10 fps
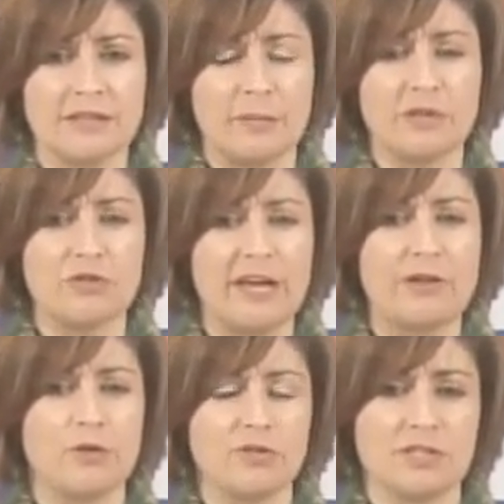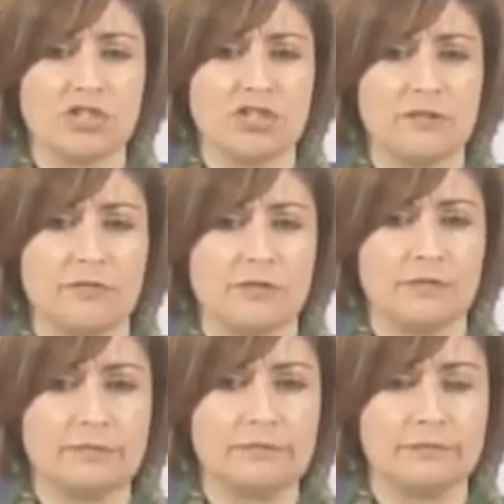
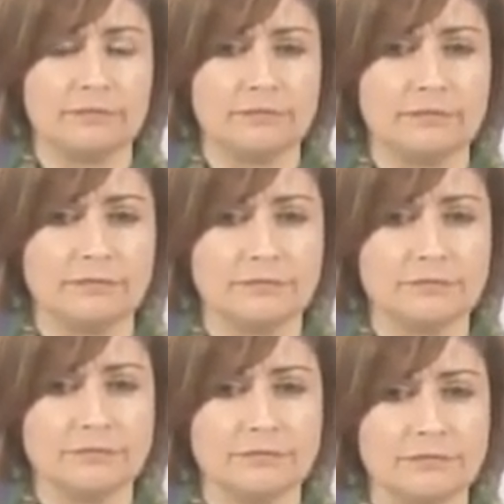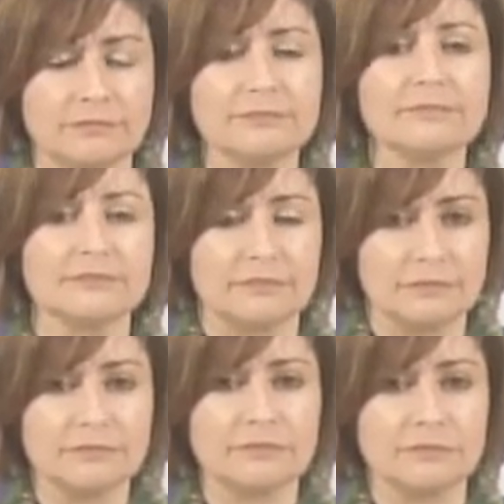
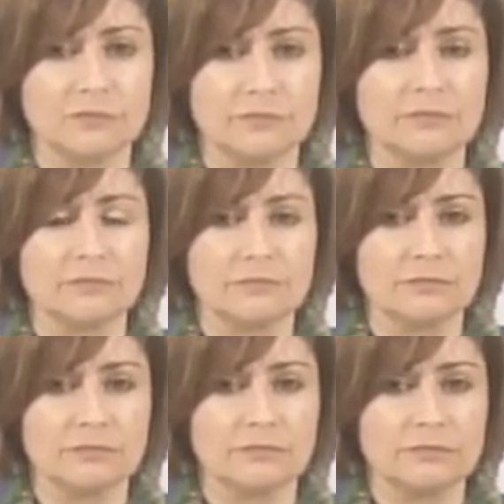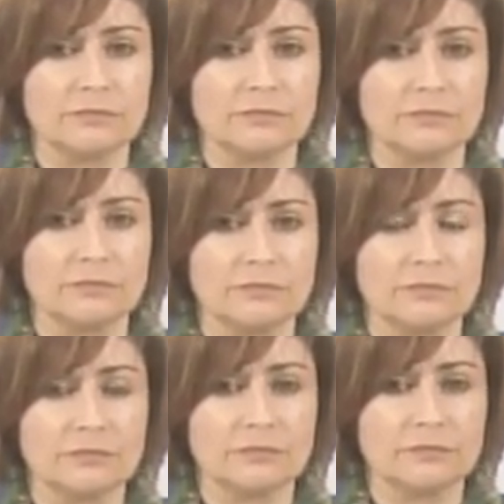
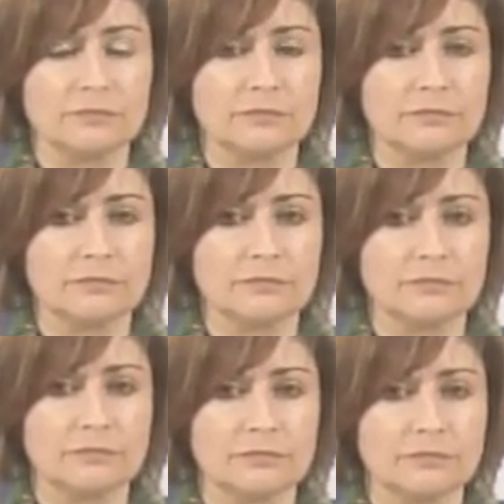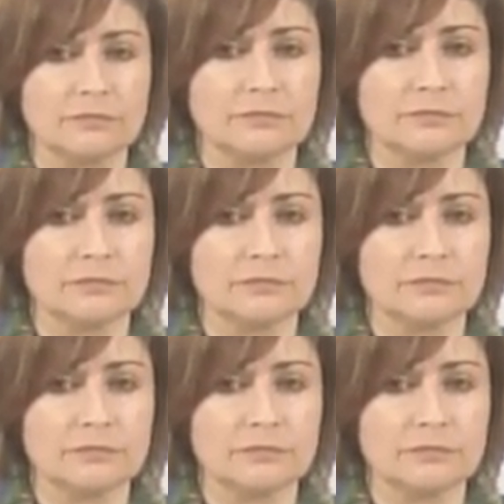(not speaking)